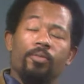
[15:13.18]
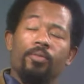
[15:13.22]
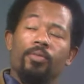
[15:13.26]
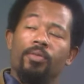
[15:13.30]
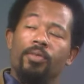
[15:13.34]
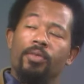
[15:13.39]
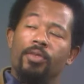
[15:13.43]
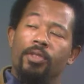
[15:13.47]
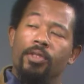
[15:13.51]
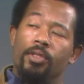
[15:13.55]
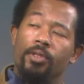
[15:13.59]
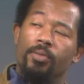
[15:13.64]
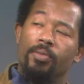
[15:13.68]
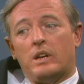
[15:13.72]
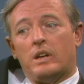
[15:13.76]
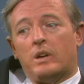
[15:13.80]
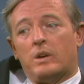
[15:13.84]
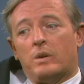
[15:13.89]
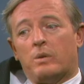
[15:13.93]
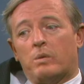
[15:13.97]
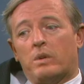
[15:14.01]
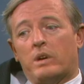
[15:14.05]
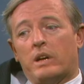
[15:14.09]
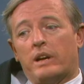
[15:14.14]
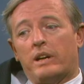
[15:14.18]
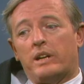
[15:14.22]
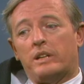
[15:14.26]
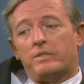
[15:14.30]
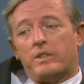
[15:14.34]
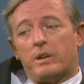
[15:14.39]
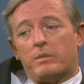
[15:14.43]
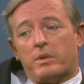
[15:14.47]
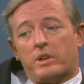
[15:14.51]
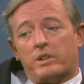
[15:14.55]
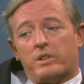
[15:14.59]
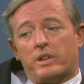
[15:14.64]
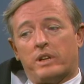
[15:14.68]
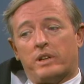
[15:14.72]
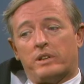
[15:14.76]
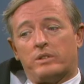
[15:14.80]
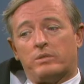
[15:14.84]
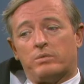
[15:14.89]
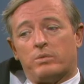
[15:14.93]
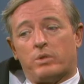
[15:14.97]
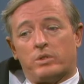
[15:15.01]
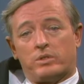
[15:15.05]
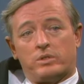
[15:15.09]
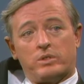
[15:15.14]
Uh-huh. Well, now, he's very much against
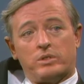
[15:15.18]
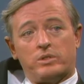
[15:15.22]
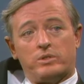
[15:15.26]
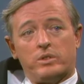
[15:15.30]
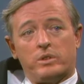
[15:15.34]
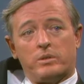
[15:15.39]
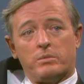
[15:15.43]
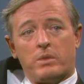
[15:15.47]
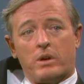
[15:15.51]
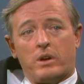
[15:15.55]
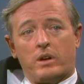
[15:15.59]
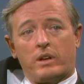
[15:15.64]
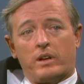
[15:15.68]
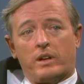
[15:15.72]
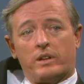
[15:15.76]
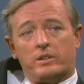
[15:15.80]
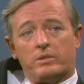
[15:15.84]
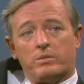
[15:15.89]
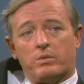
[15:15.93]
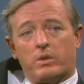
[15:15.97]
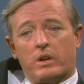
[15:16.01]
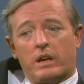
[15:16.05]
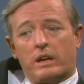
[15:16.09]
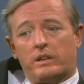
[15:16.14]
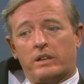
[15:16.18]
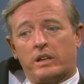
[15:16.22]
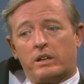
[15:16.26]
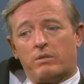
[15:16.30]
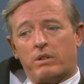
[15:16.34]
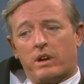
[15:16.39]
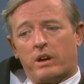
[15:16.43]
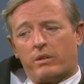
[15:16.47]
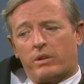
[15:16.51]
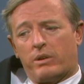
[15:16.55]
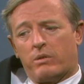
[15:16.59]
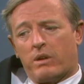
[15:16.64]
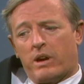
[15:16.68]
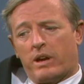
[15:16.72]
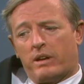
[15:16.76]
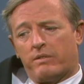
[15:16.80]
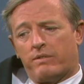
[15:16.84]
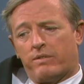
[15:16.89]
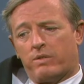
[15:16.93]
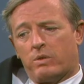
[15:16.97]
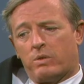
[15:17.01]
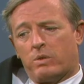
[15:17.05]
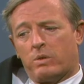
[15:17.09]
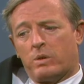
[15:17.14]
the war, so is Julian Bond against the war. Now, Dick Gregory ran
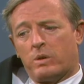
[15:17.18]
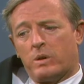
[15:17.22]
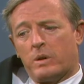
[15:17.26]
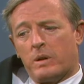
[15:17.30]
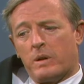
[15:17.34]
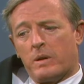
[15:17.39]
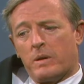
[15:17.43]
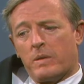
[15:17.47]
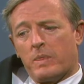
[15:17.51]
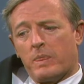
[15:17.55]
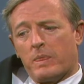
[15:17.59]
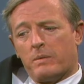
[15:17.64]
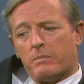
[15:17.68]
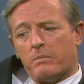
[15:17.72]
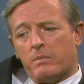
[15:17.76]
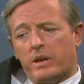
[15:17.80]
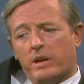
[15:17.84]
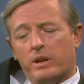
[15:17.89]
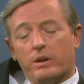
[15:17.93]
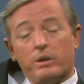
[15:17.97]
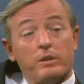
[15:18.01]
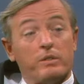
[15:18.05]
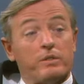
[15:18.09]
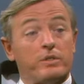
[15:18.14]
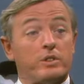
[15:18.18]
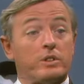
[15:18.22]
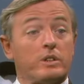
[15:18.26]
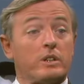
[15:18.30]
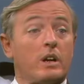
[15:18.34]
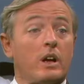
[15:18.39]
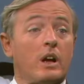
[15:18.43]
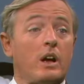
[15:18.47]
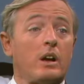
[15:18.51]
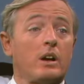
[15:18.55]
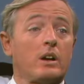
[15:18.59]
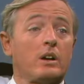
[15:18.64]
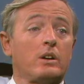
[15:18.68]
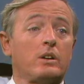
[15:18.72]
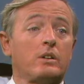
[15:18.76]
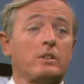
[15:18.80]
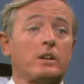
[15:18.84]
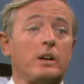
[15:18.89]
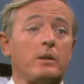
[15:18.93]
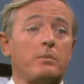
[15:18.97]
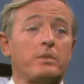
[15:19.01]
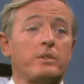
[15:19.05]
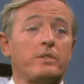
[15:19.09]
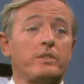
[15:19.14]
for mayor of Chicago a
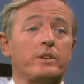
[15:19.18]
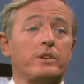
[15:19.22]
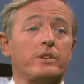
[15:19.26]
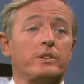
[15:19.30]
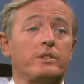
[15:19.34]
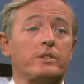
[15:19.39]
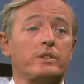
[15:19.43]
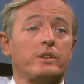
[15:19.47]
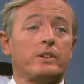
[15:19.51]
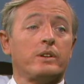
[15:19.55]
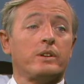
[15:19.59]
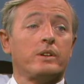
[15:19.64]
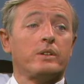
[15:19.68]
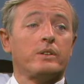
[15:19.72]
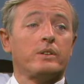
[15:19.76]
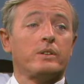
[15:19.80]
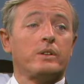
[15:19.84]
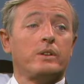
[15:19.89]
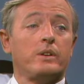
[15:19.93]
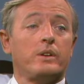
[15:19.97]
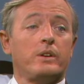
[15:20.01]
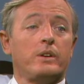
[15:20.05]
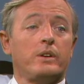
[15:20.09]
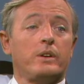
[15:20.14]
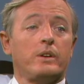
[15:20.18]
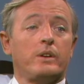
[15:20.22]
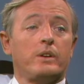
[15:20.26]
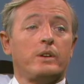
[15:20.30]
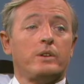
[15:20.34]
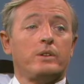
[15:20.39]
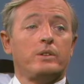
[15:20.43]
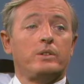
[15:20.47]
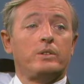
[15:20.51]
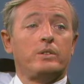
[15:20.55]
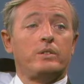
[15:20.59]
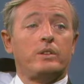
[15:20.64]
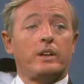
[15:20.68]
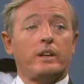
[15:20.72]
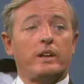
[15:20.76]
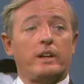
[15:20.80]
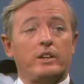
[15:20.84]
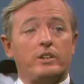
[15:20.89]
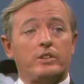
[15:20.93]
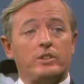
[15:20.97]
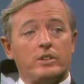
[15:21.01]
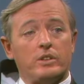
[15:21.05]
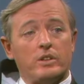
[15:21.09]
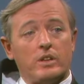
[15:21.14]
couple of years ago. Do you think
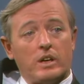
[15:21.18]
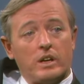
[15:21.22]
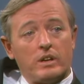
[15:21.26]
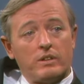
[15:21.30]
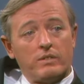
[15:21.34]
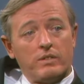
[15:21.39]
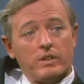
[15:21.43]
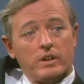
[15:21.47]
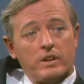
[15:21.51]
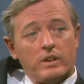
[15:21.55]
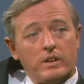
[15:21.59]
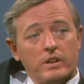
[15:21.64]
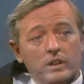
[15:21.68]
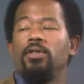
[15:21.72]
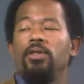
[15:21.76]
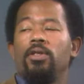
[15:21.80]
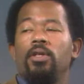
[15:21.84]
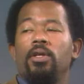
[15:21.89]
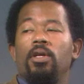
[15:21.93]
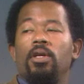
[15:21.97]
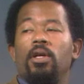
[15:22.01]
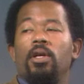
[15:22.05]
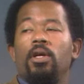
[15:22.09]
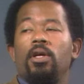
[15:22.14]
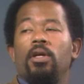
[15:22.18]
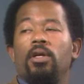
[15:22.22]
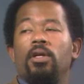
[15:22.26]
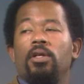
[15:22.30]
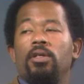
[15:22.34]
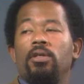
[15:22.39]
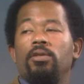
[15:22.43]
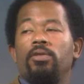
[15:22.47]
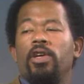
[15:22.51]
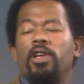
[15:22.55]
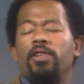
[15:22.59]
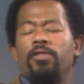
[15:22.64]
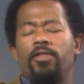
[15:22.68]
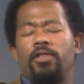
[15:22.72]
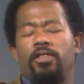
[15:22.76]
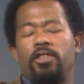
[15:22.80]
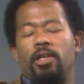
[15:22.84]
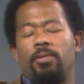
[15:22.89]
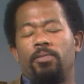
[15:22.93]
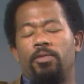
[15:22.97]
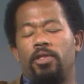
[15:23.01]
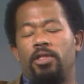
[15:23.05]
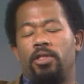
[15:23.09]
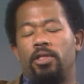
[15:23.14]
he should not have run? He ran for
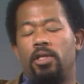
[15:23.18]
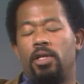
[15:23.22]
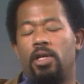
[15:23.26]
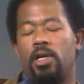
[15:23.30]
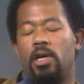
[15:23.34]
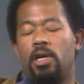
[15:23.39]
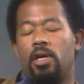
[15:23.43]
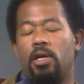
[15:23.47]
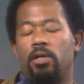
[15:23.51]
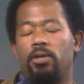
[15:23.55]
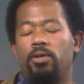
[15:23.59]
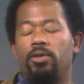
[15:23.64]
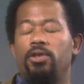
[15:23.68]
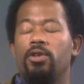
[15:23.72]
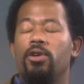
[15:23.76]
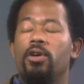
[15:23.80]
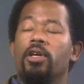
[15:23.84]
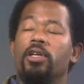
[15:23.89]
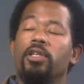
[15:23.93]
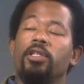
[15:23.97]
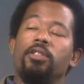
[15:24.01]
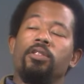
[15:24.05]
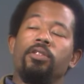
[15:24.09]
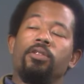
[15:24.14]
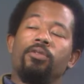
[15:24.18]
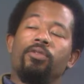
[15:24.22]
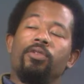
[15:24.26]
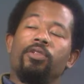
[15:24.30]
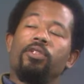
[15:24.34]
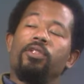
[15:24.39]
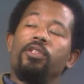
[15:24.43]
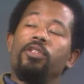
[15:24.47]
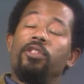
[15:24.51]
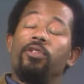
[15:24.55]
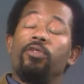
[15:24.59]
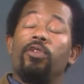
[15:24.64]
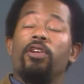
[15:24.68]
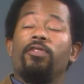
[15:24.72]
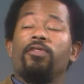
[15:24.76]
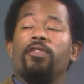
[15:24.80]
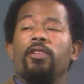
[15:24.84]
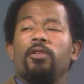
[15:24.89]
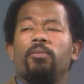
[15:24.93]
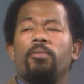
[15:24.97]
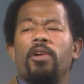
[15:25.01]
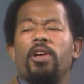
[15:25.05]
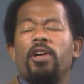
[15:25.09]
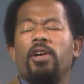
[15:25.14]
something in New York. Did you run for
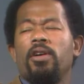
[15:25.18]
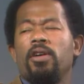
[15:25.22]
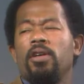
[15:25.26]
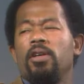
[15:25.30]
the mayor?